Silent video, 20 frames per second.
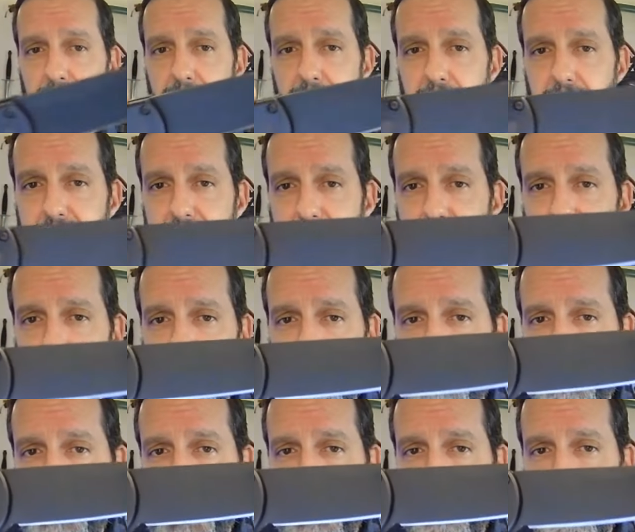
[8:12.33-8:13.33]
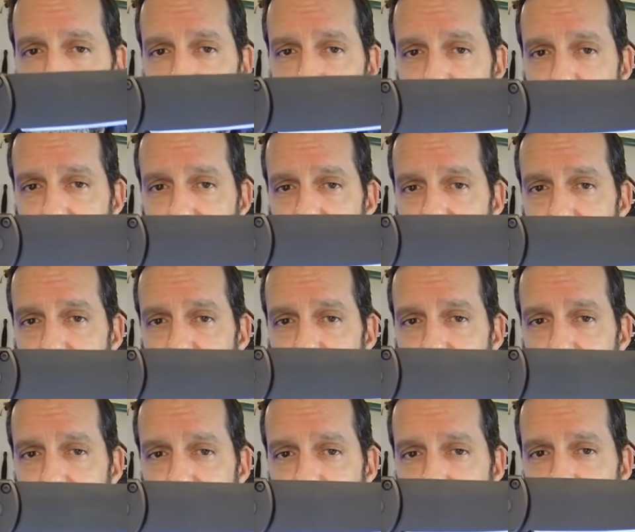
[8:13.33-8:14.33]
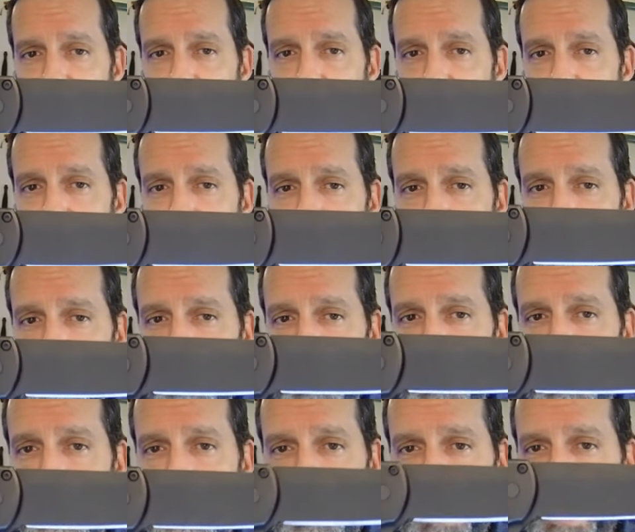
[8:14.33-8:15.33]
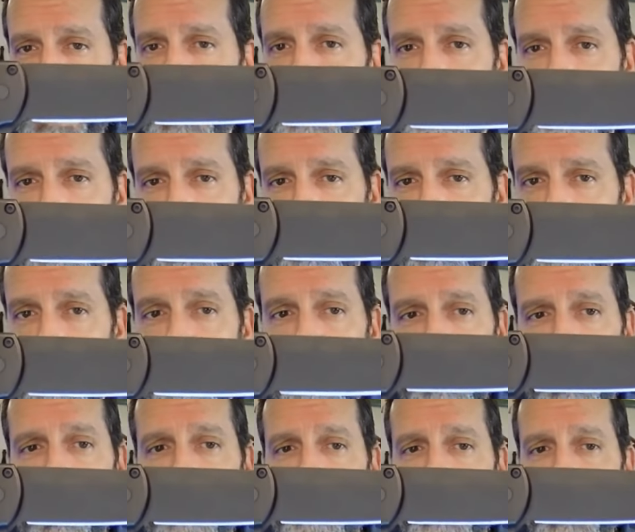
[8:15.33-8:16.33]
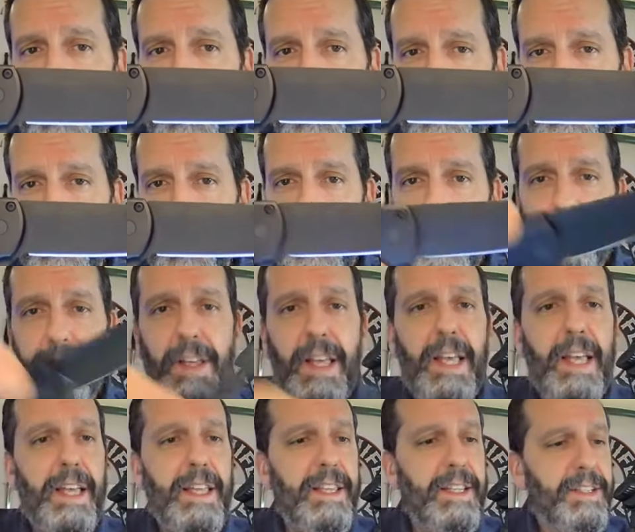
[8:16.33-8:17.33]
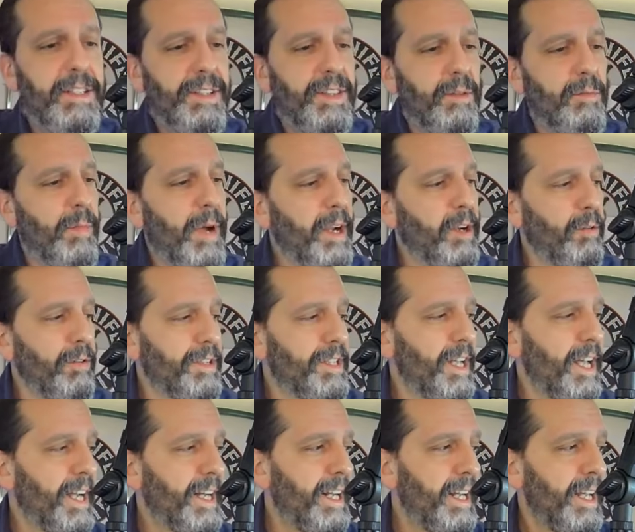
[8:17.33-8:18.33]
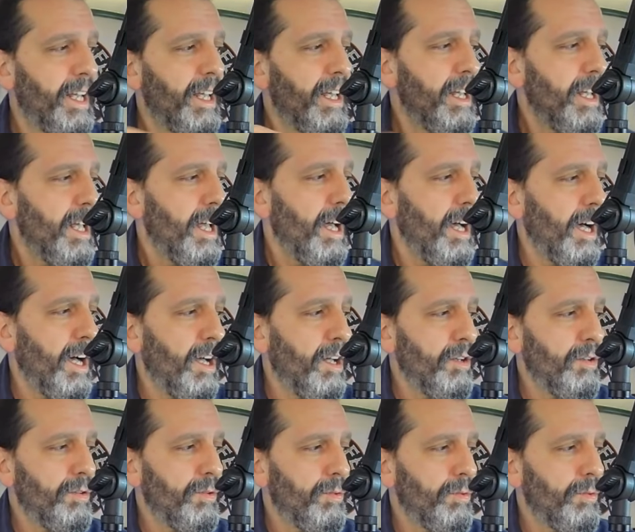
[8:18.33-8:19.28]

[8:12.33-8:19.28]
this is the Gentleman Junkie knife, and it doesn't get any easier than loving this knife. This is the Microtech uh,